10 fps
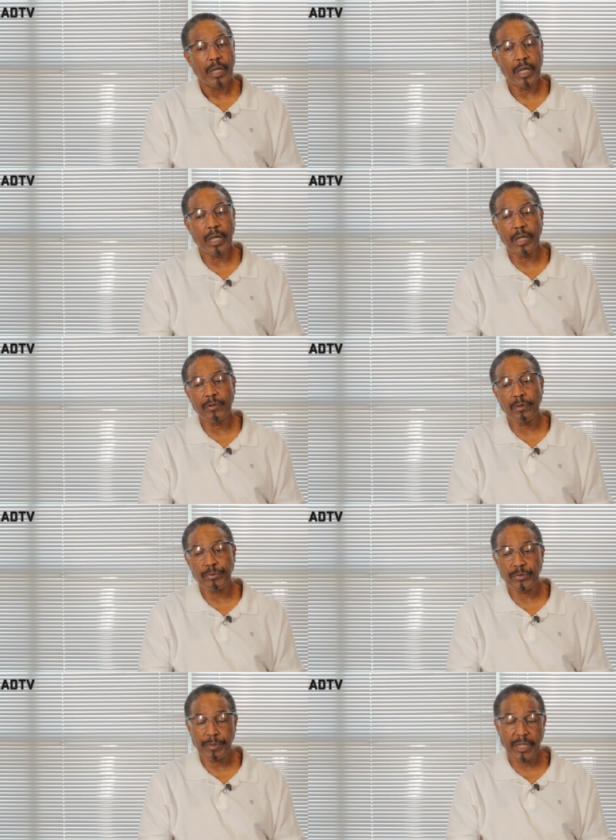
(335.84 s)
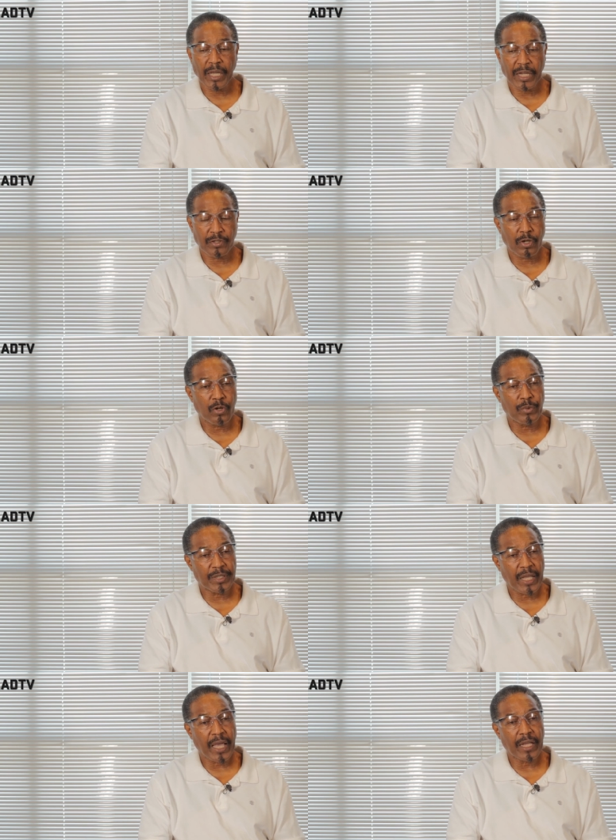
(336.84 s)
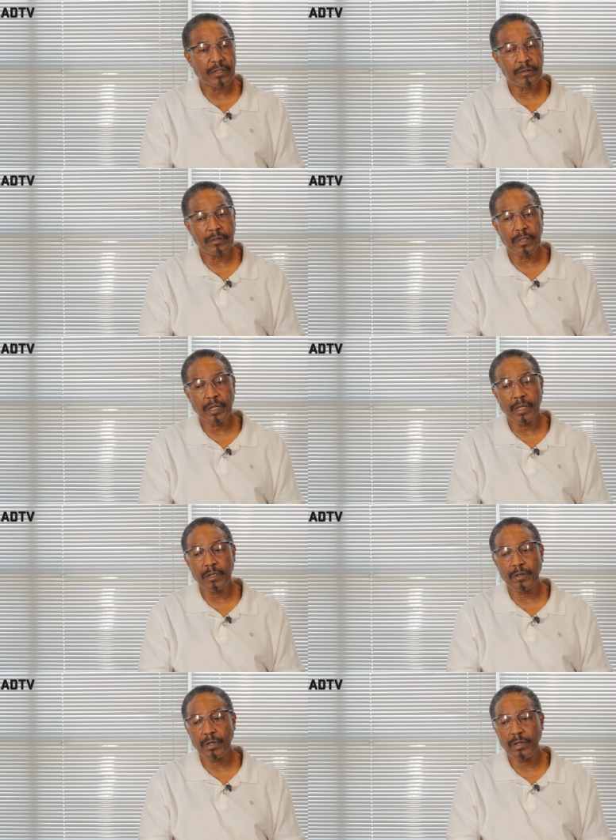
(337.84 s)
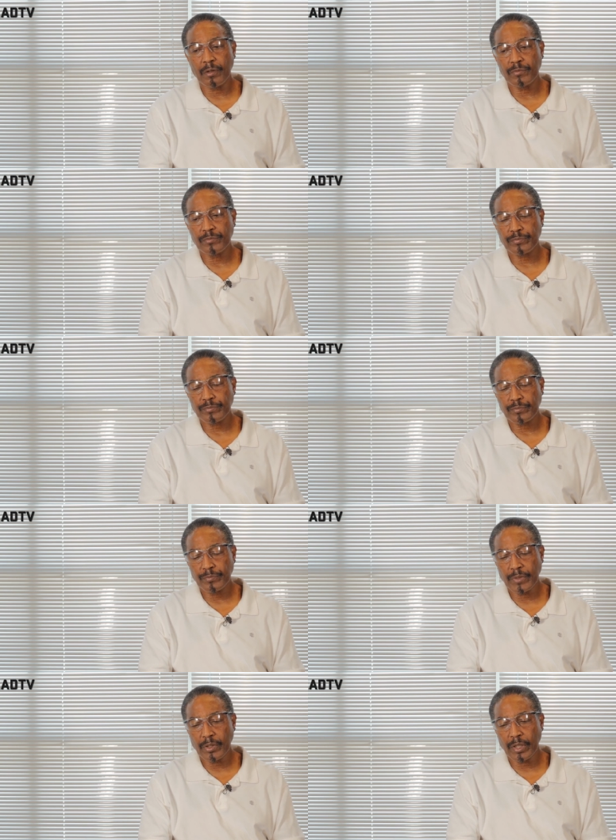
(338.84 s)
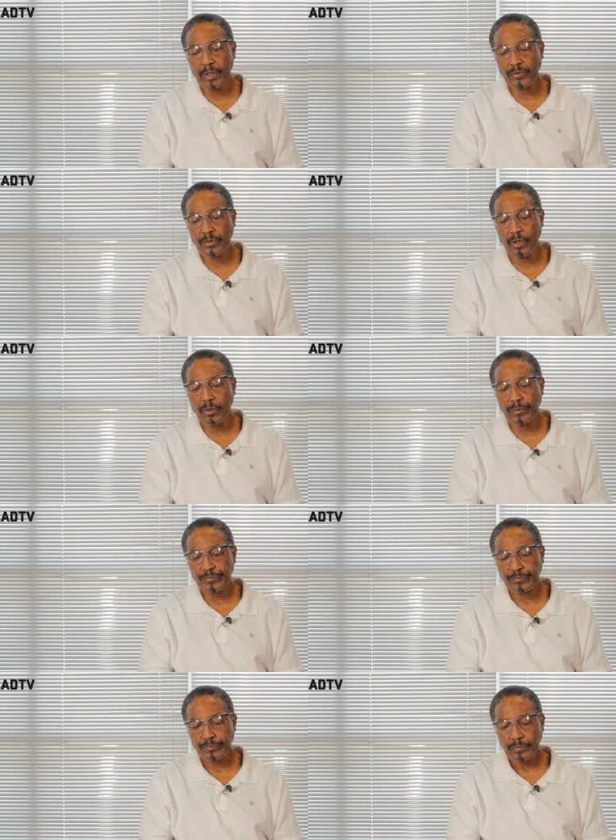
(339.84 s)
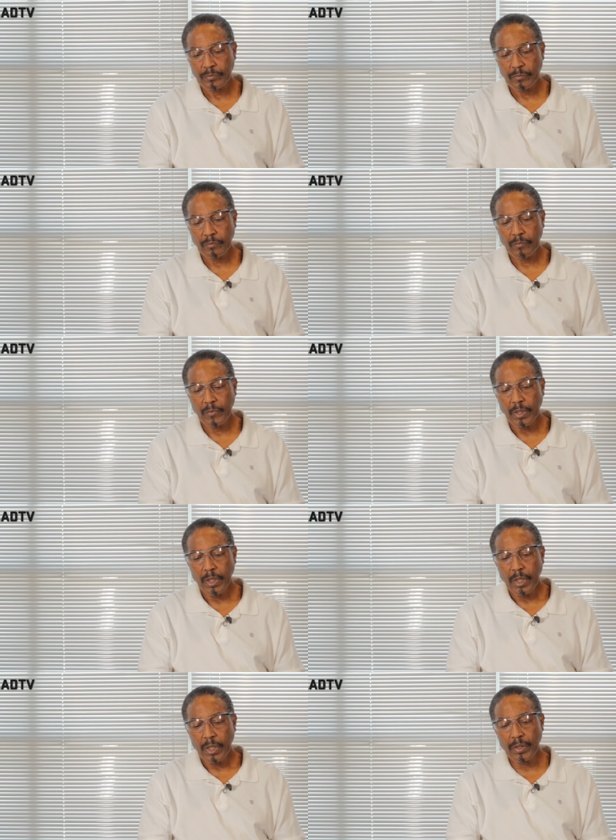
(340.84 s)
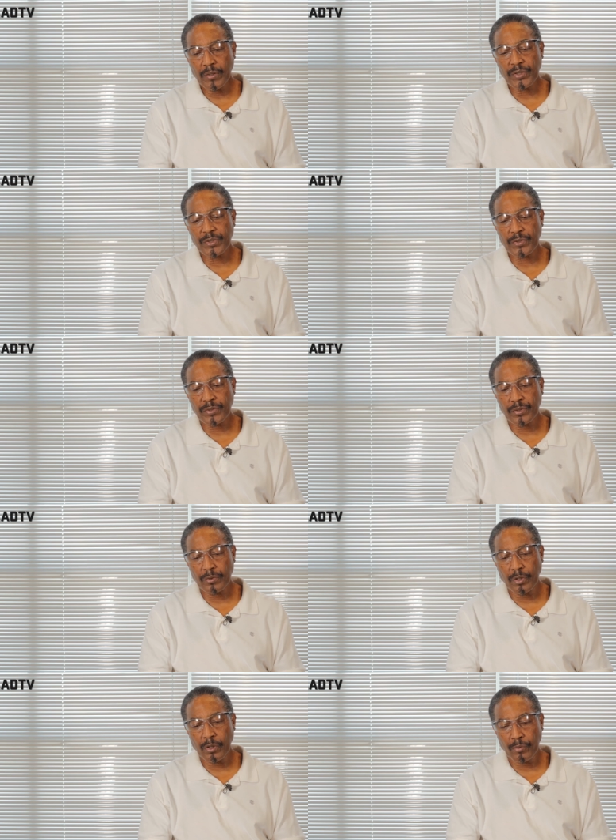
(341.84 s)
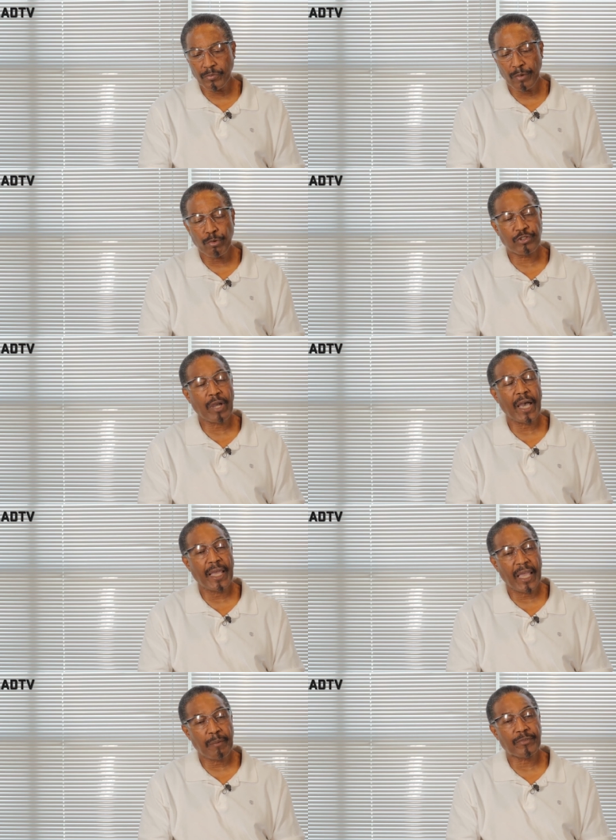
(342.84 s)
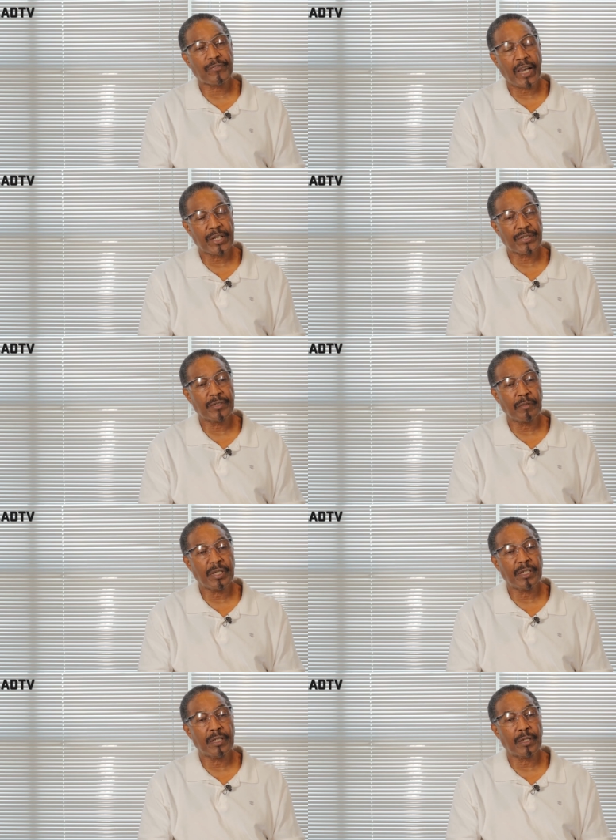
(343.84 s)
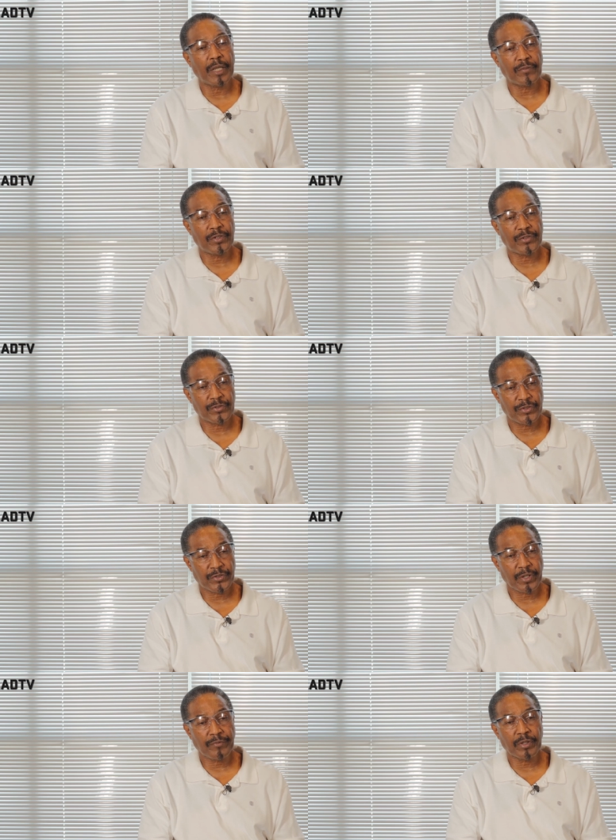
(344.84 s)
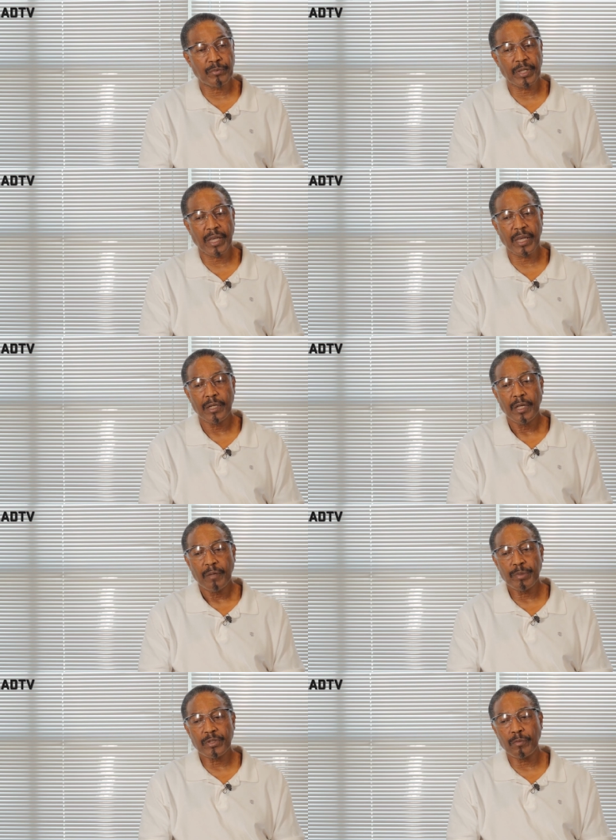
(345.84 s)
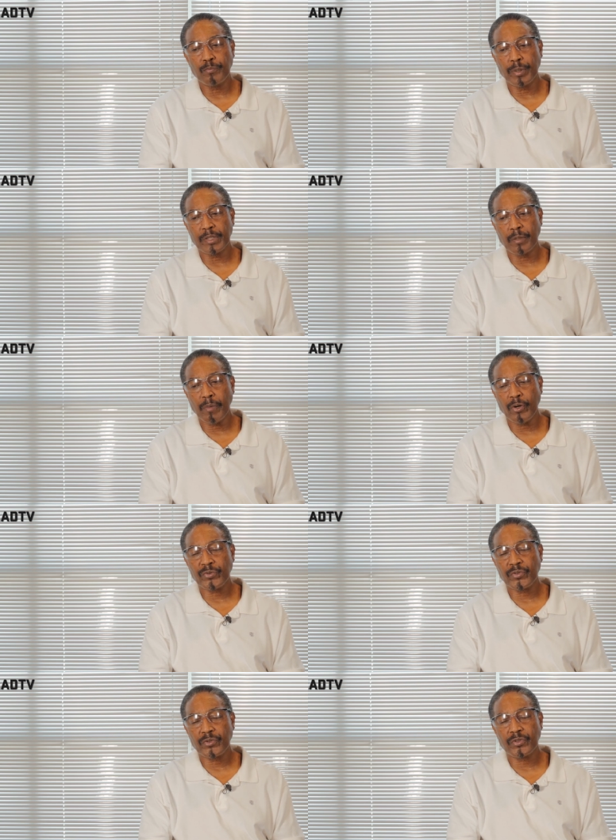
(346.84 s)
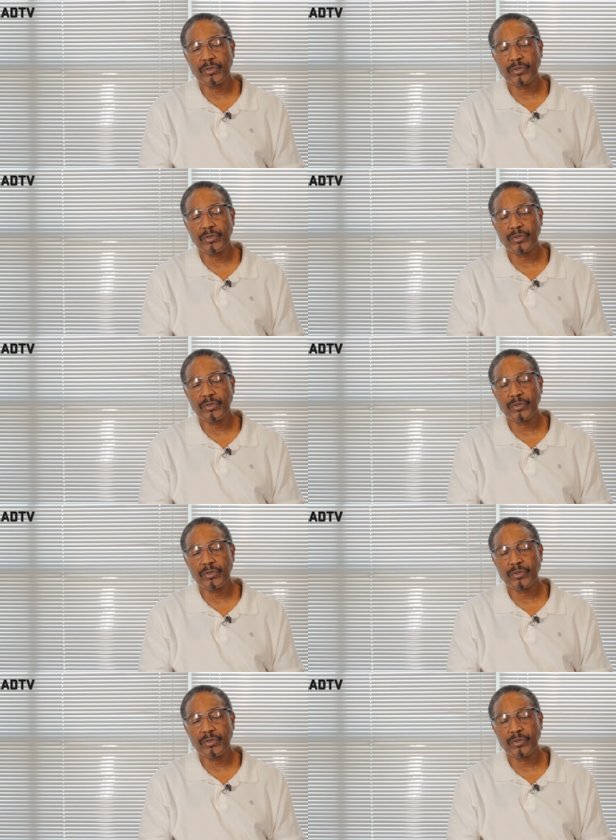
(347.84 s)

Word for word: And so they had to go with that, and um, and so this is you know they would try to amplify this in the media like this is the stuff that we had, but the but the most